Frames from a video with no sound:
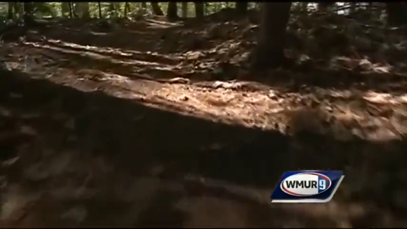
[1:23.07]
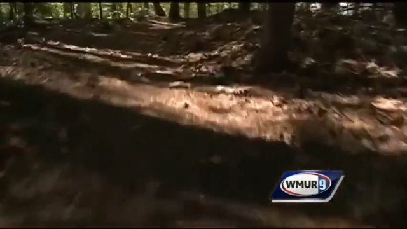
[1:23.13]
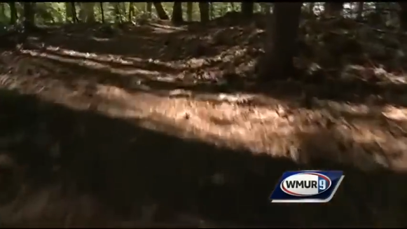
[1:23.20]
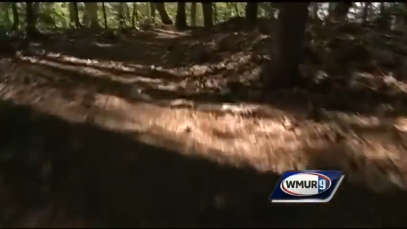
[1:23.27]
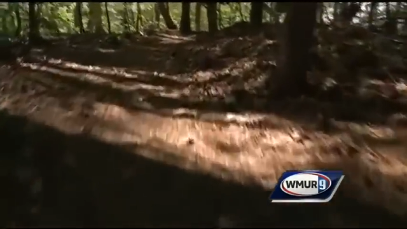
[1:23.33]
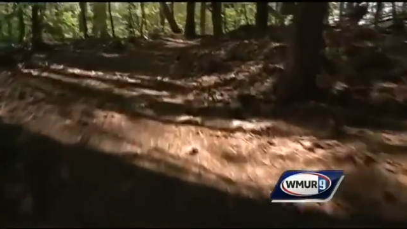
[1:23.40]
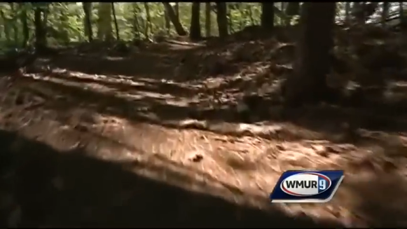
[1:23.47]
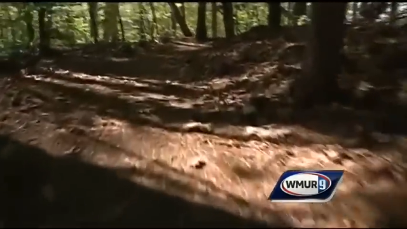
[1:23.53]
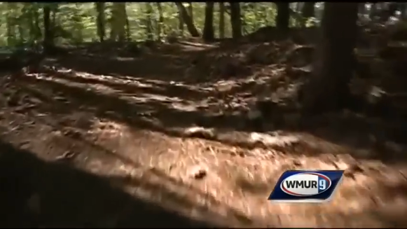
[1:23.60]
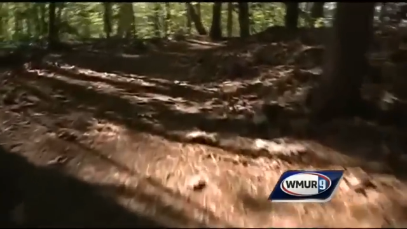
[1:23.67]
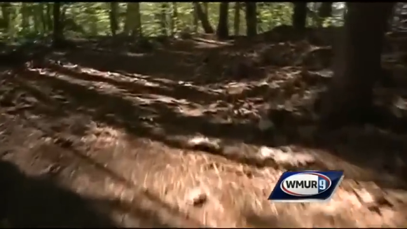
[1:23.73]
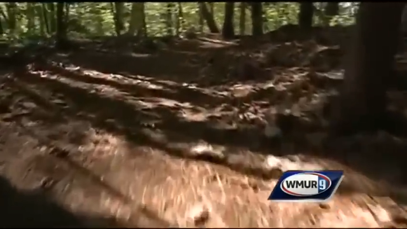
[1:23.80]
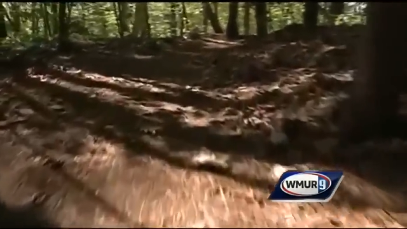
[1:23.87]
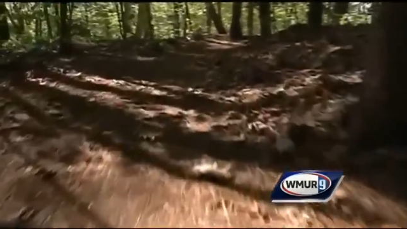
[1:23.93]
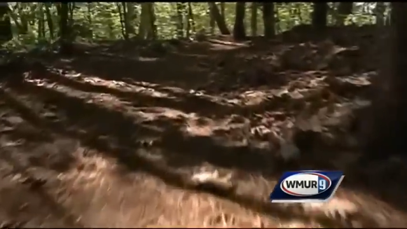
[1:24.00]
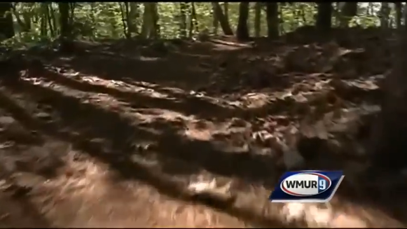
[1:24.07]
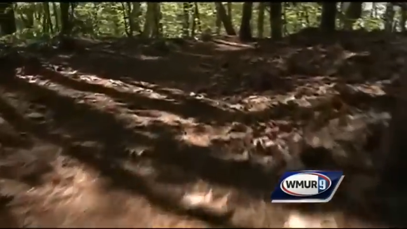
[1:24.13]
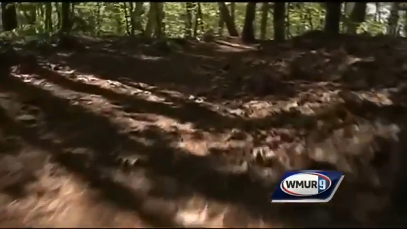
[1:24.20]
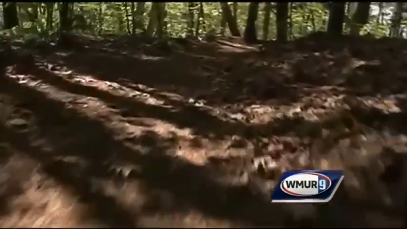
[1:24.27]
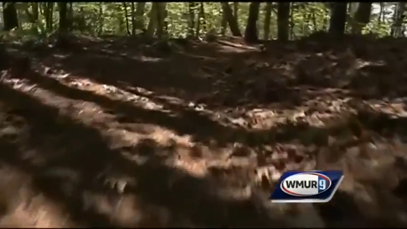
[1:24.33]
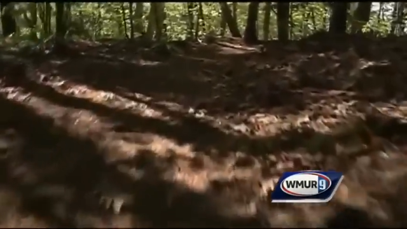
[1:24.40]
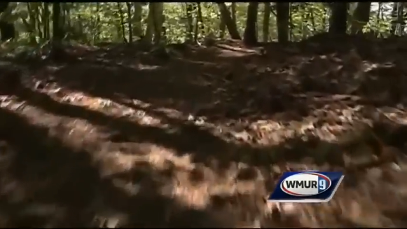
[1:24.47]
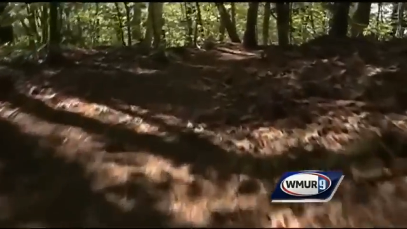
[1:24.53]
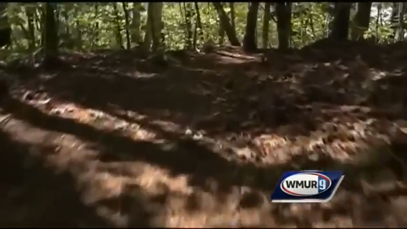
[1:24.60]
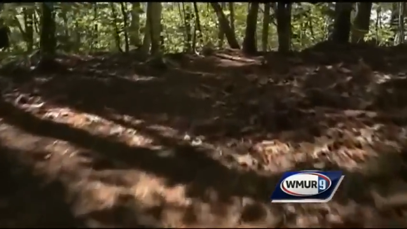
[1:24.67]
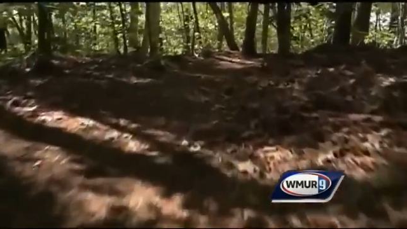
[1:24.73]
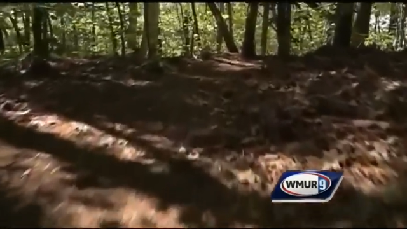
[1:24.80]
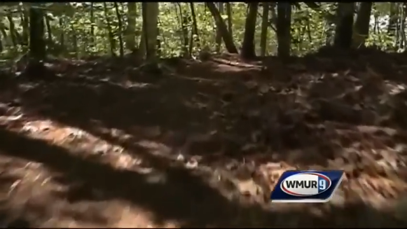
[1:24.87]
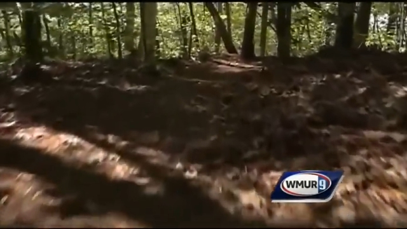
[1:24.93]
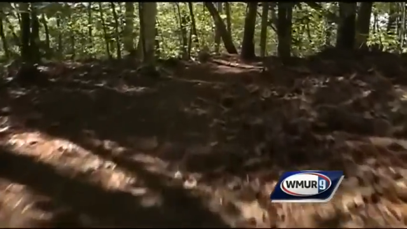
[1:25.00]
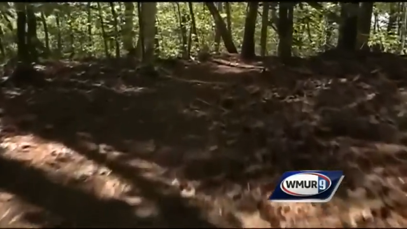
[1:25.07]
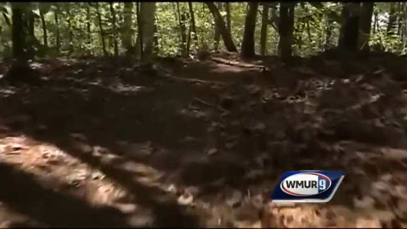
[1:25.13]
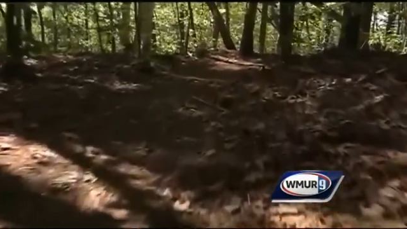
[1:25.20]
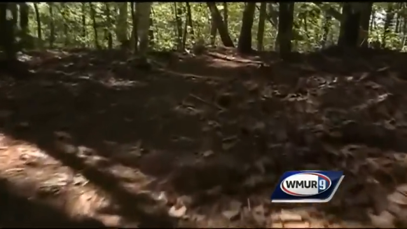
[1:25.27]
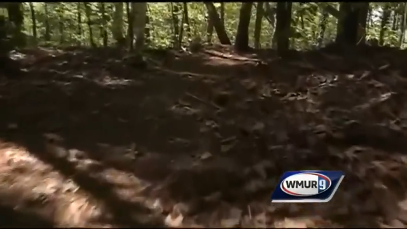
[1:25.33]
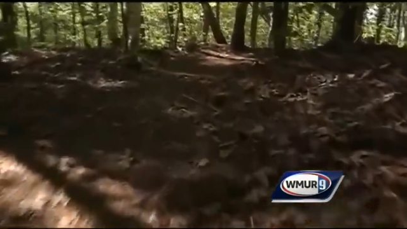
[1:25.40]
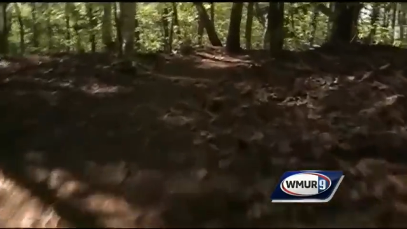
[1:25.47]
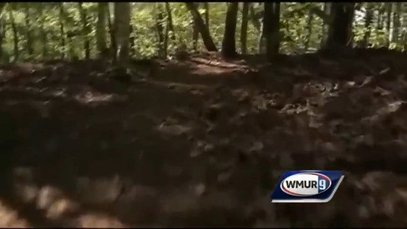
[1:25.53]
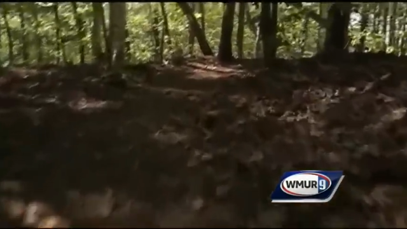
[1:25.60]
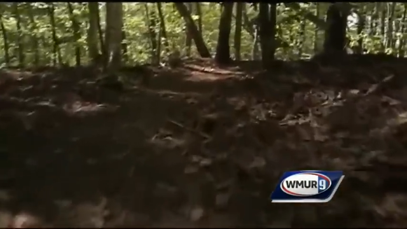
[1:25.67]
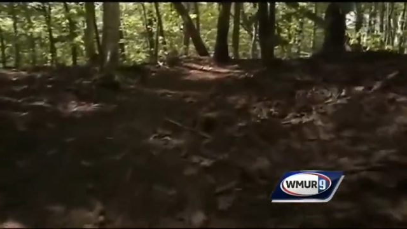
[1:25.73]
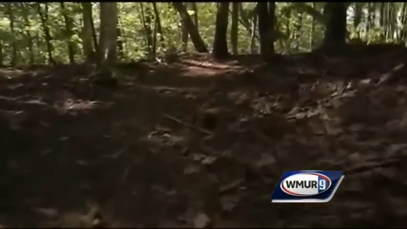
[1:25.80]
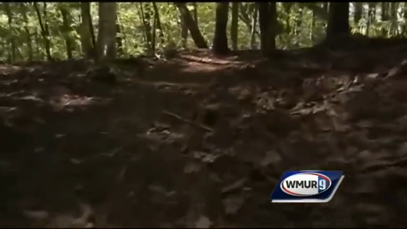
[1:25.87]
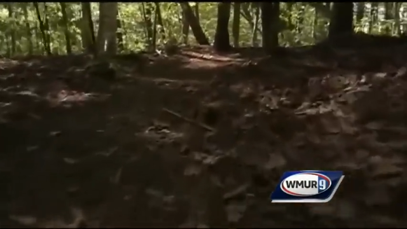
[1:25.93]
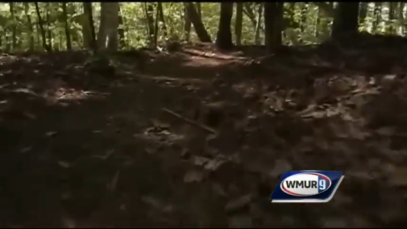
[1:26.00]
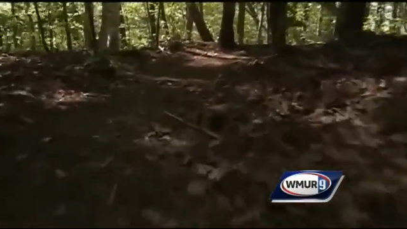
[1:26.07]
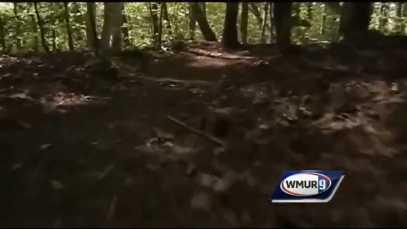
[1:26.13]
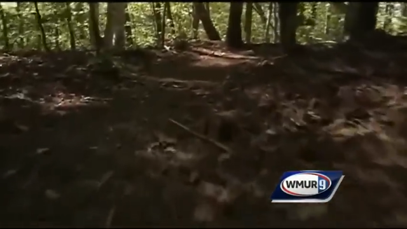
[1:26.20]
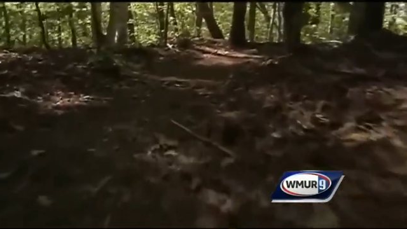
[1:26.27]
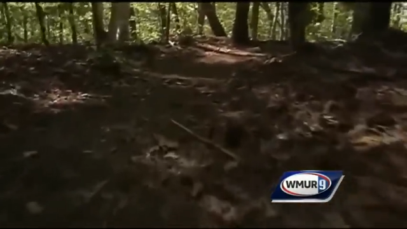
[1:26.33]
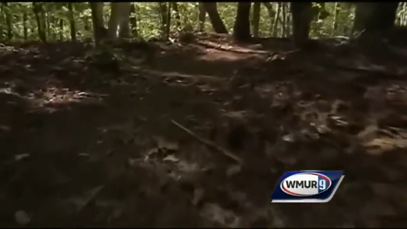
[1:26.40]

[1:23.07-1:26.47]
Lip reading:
(no speaker visible)